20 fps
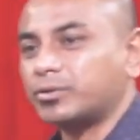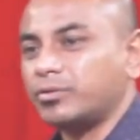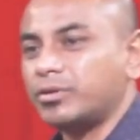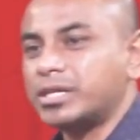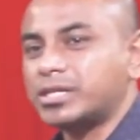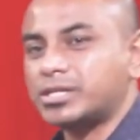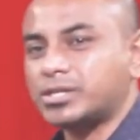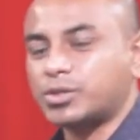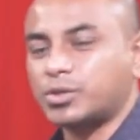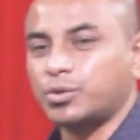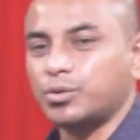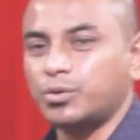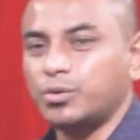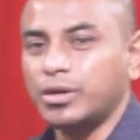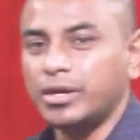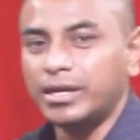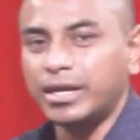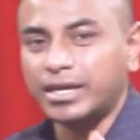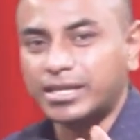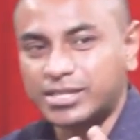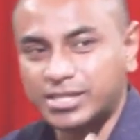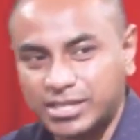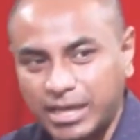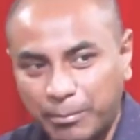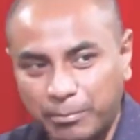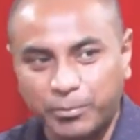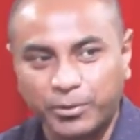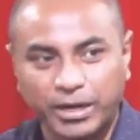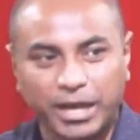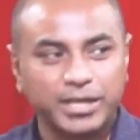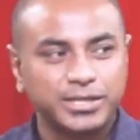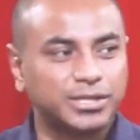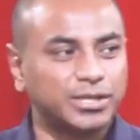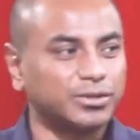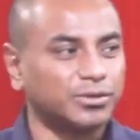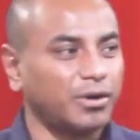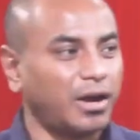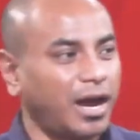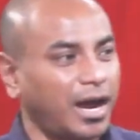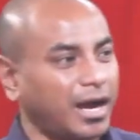is to accept Christ
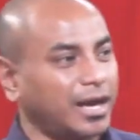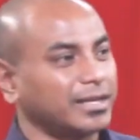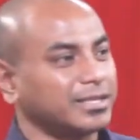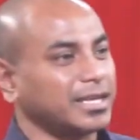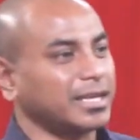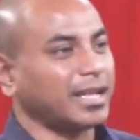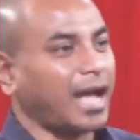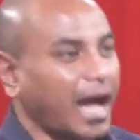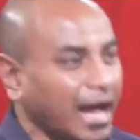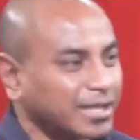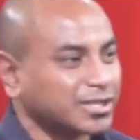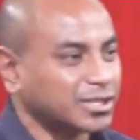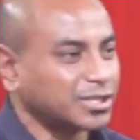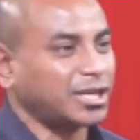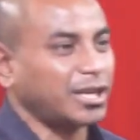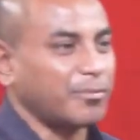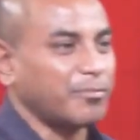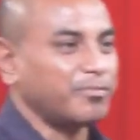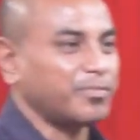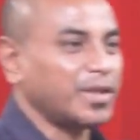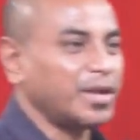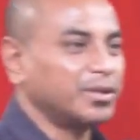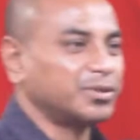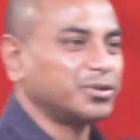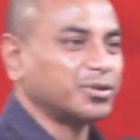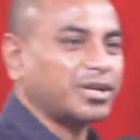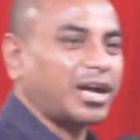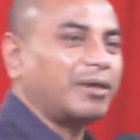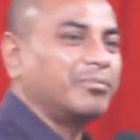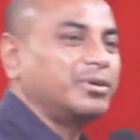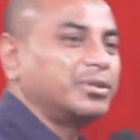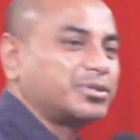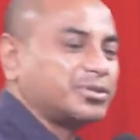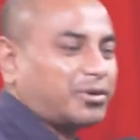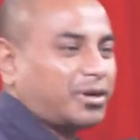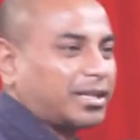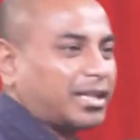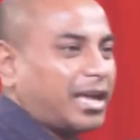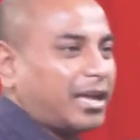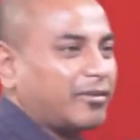into our hearts and ask Him to come into
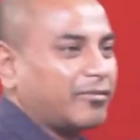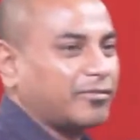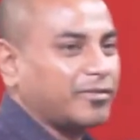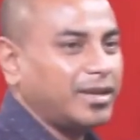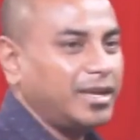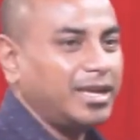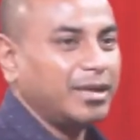our life.